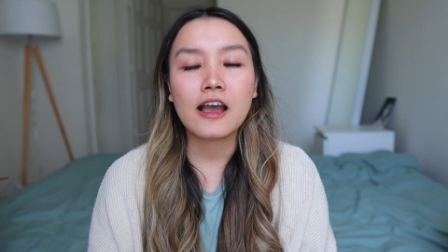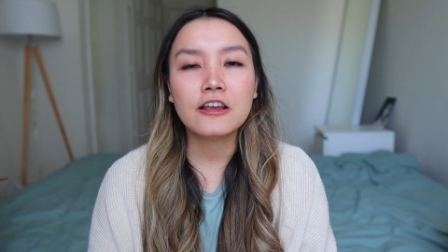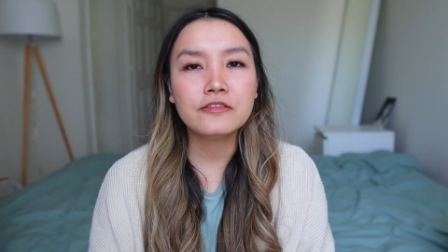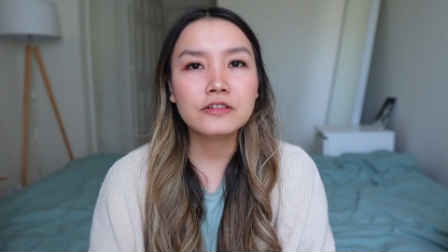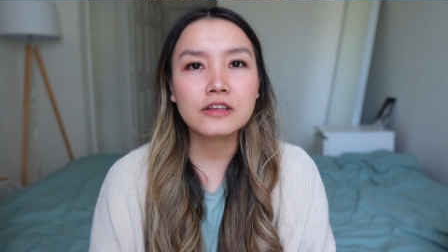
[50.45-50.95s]

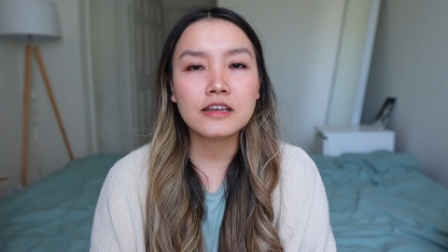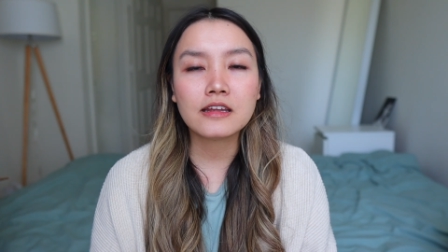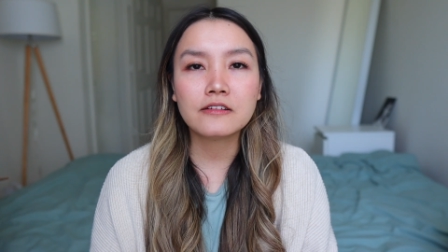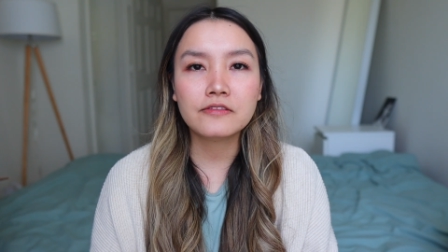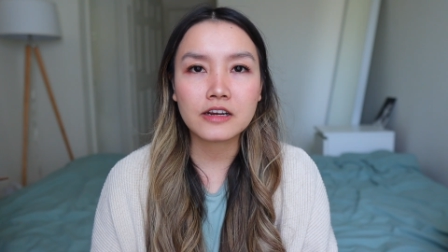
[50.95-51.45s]
I feel like
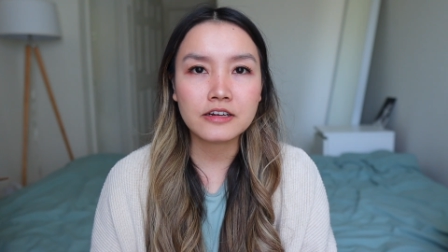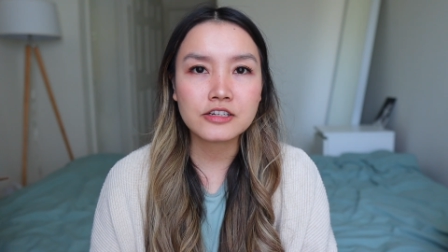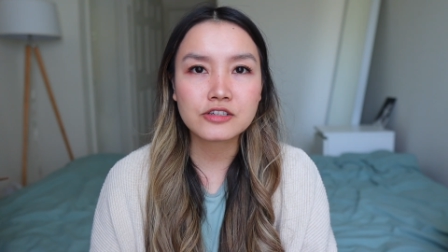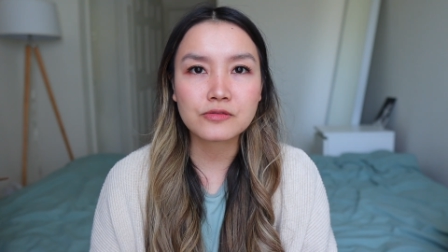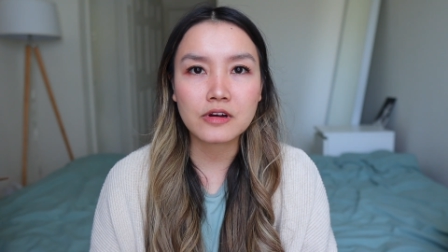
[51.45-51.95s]
in a very
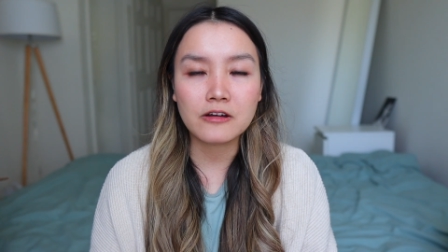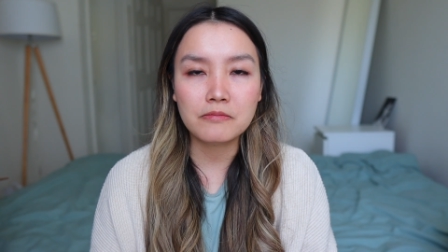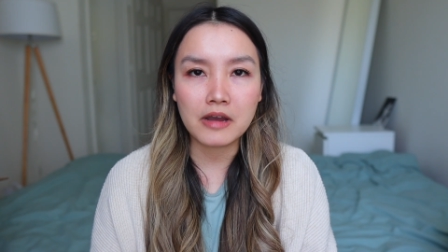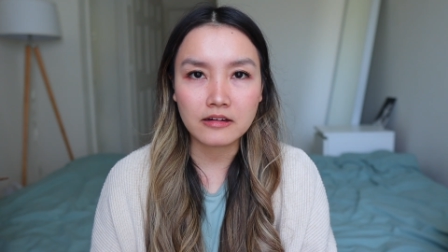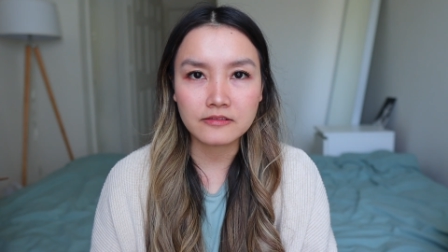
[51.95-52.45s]
short
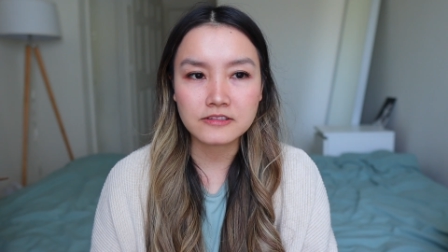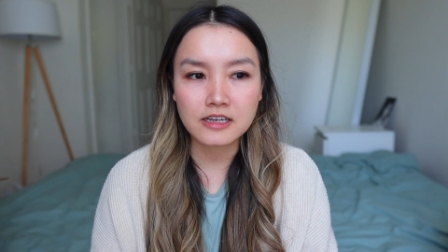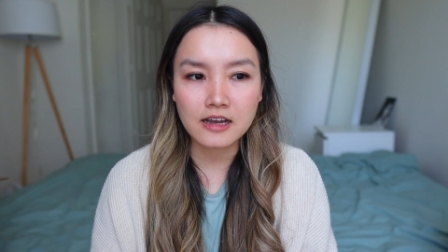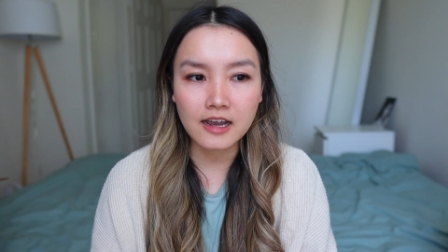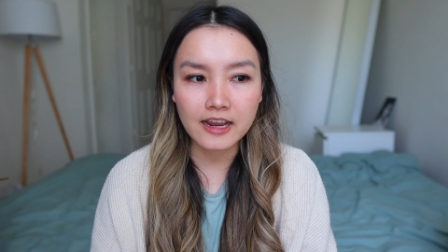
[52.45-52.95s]
amount of
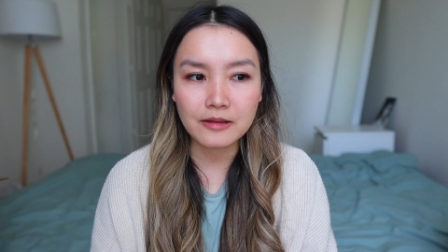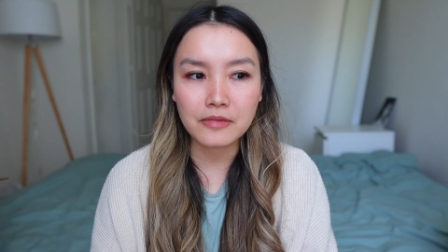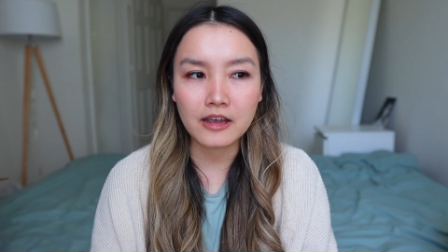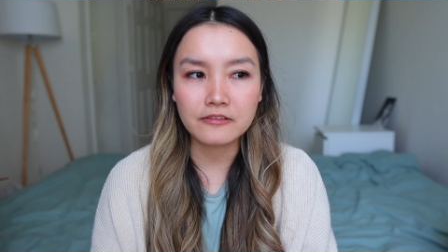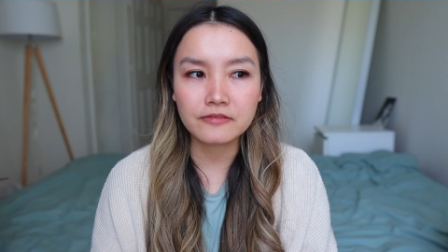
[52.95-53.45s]

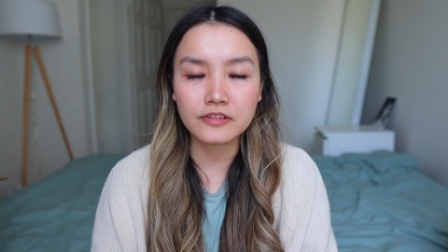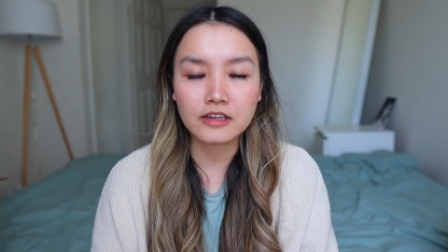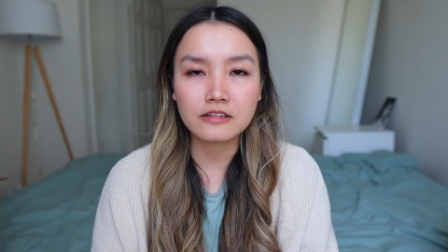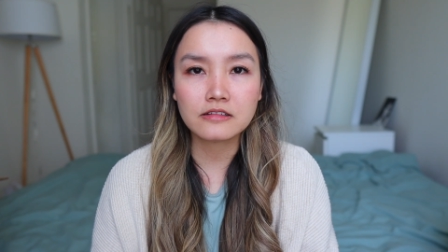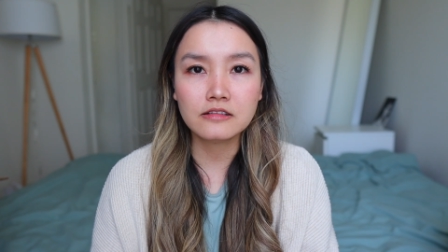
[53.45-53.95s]
time, I've
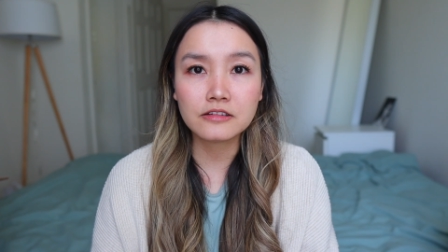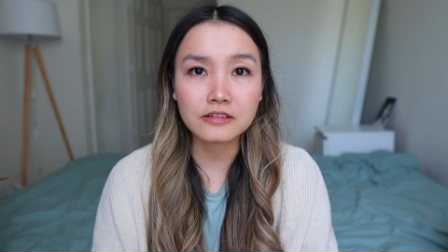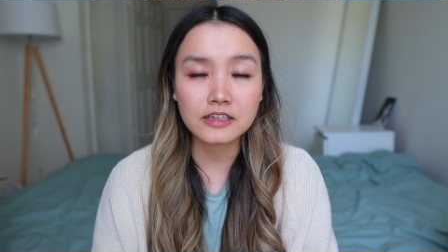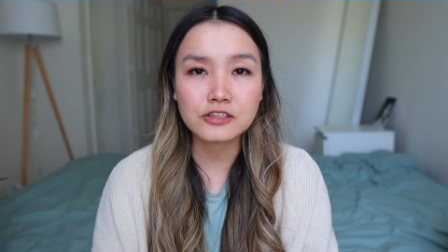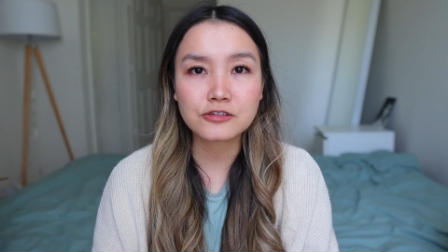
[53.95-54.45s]
like
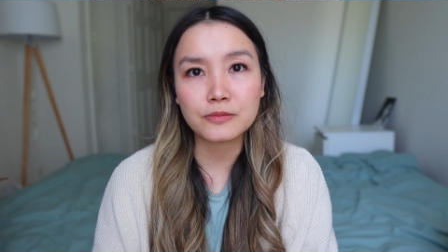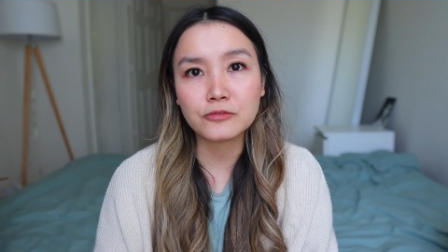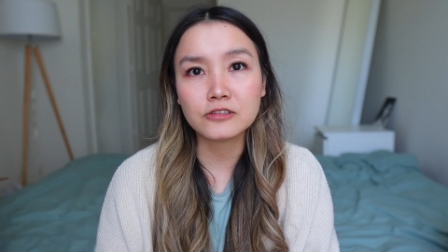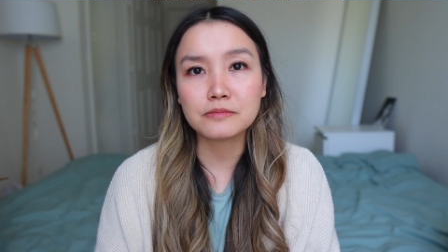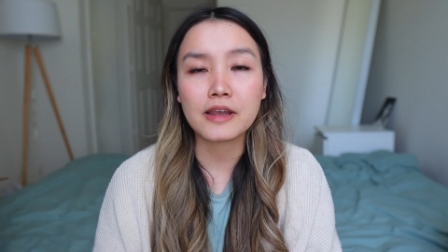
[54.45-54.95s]
literally
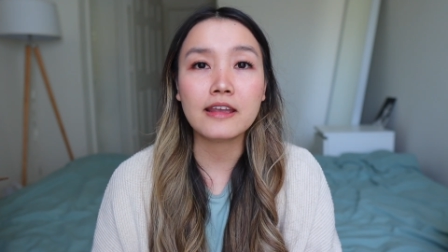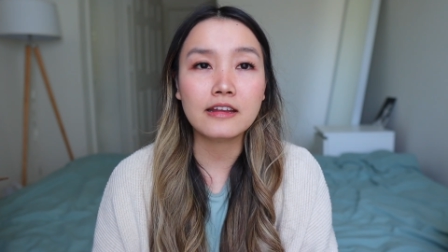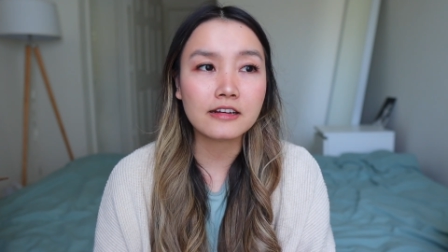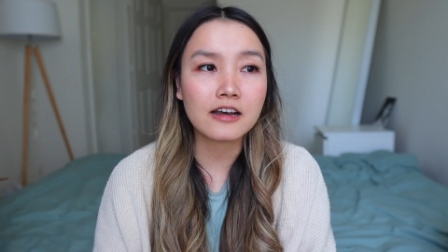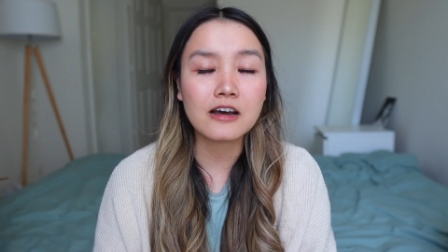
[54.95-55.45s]
tripled my
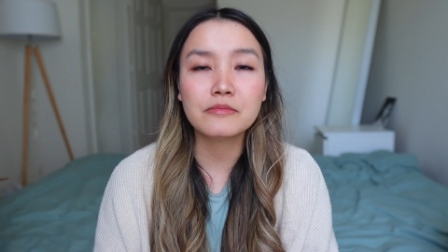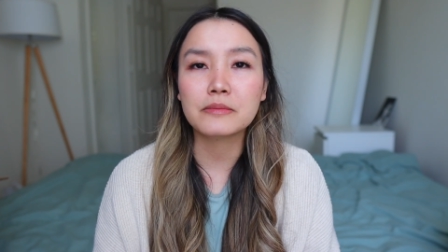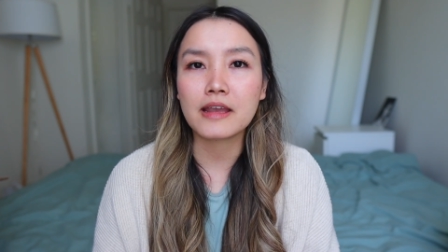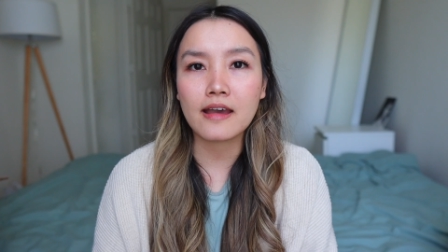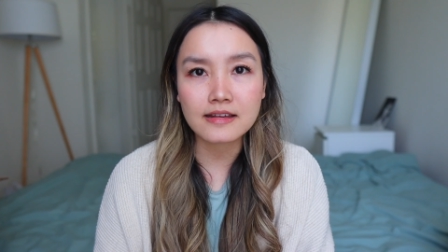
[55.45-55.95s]
income and
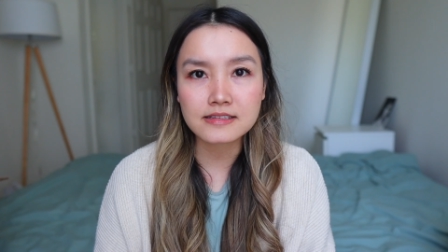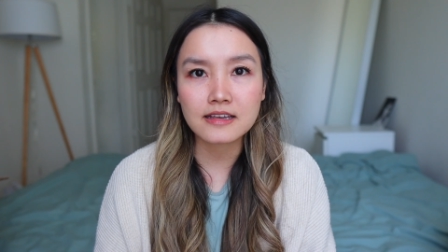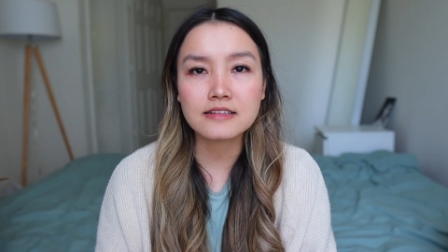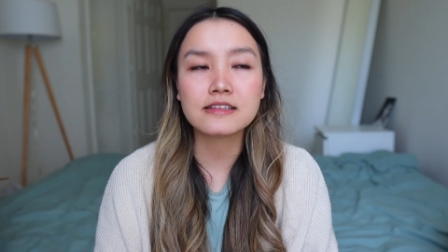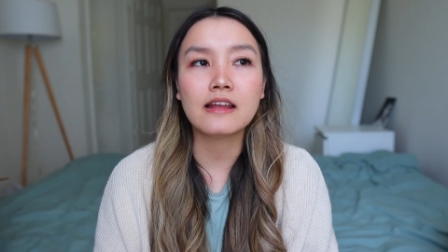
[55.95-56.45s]
my
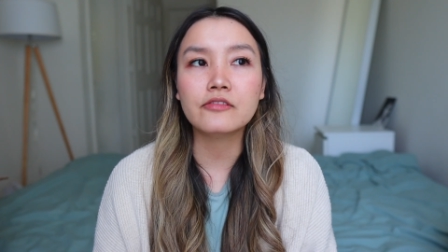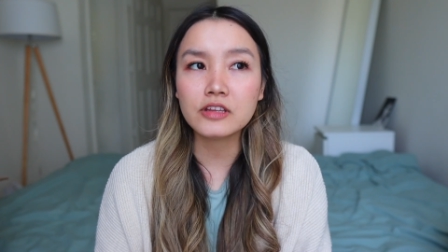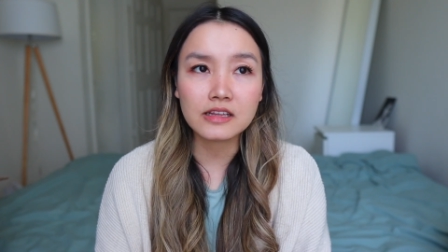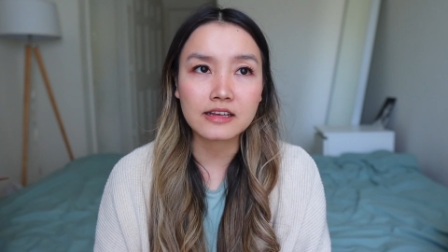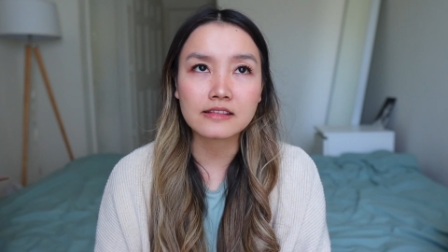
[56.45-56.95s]
assets and
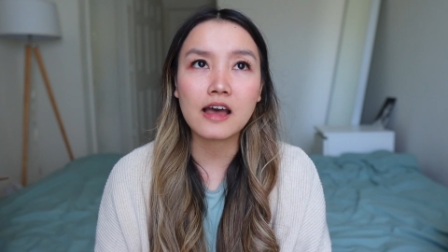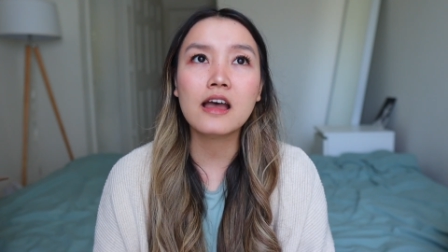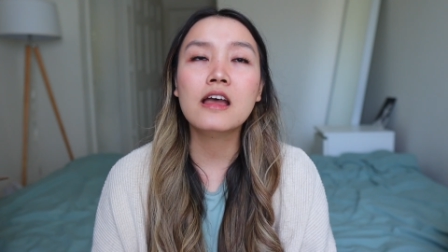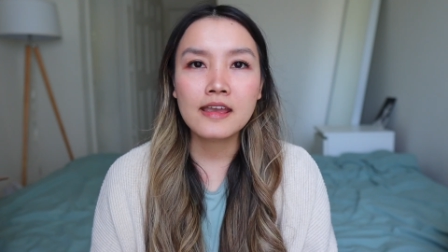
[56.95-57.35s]
everything like that.